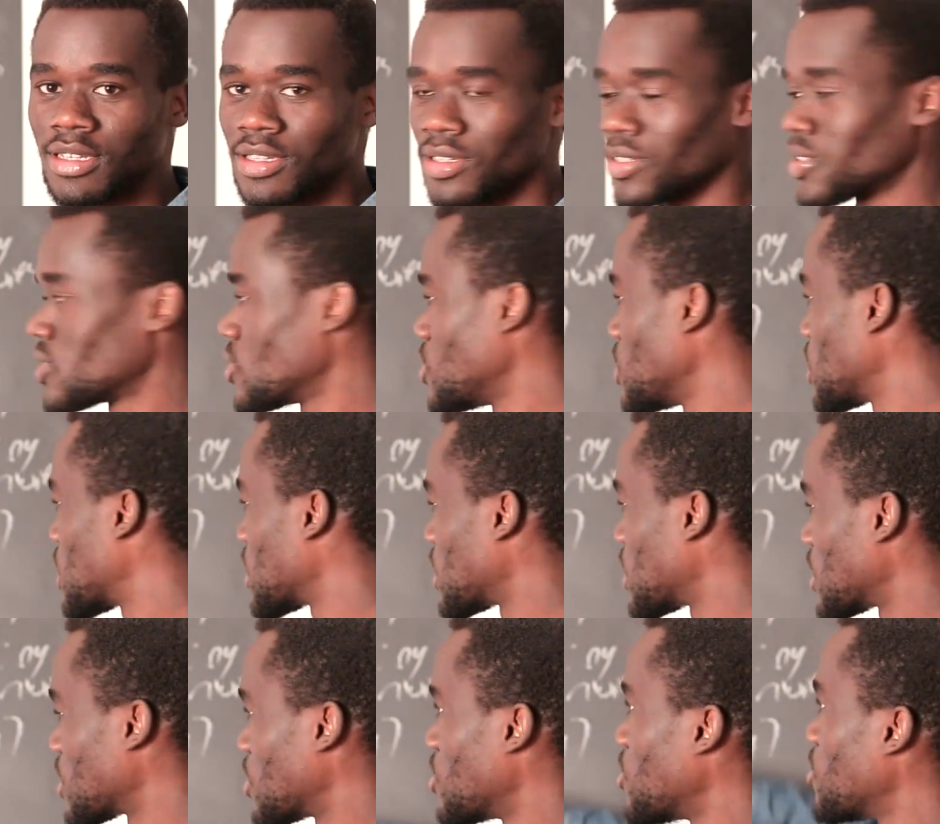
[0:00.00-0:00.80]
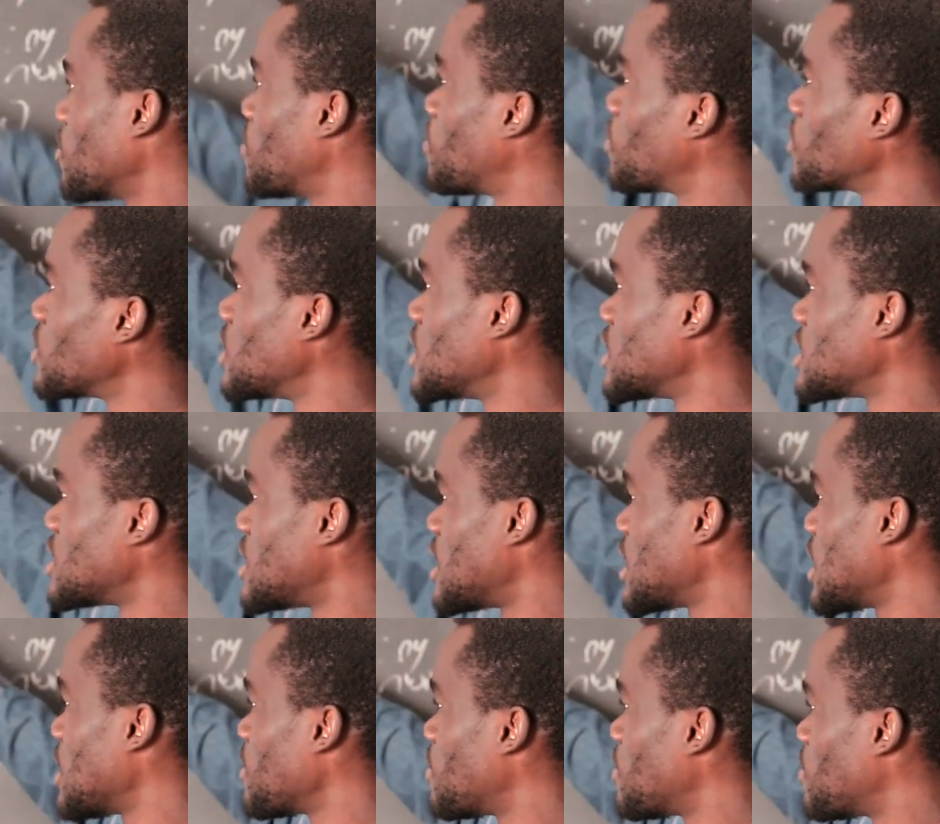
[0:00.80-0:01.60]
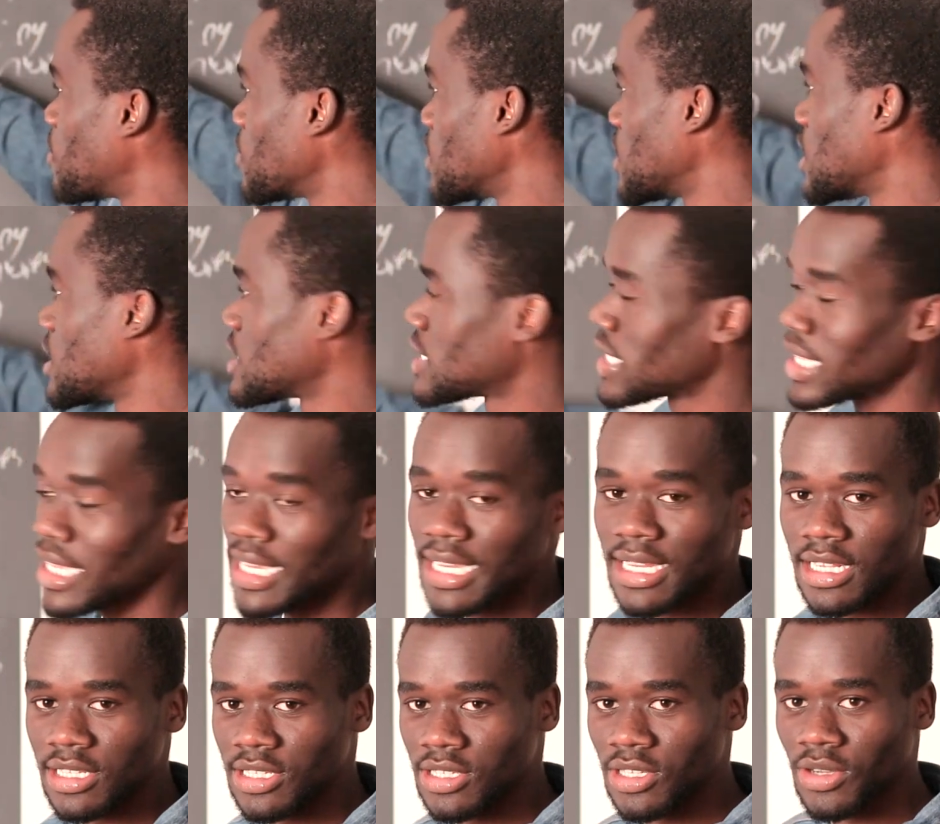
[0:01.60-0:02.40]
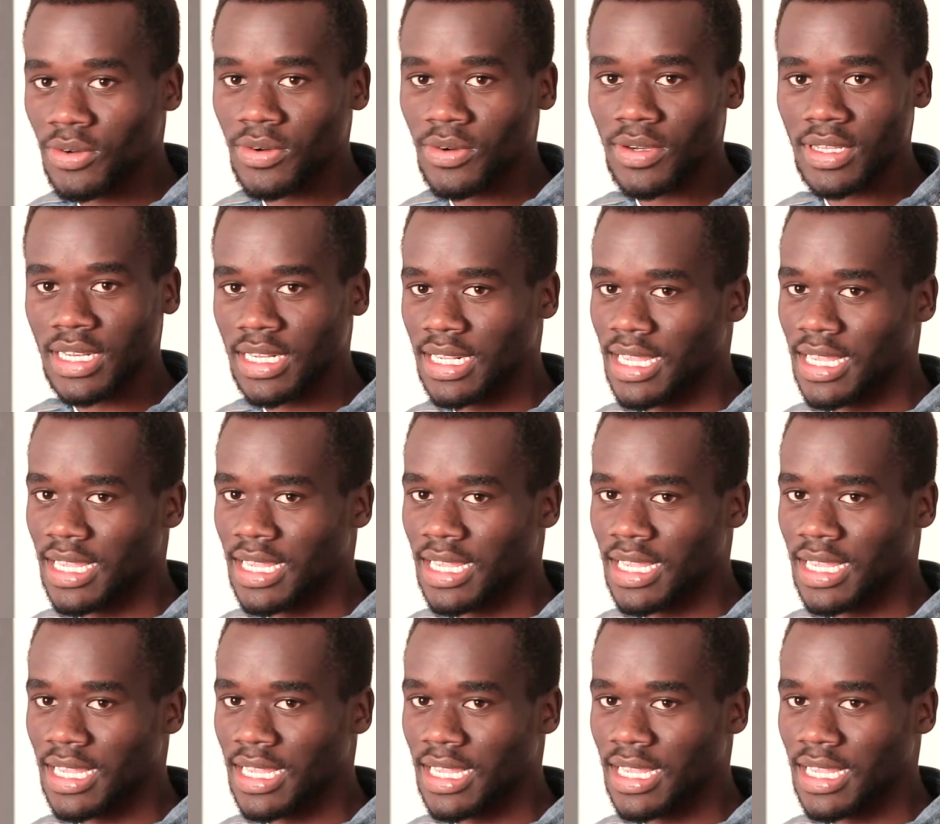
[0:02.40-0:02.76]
So you can go put this there, and so on.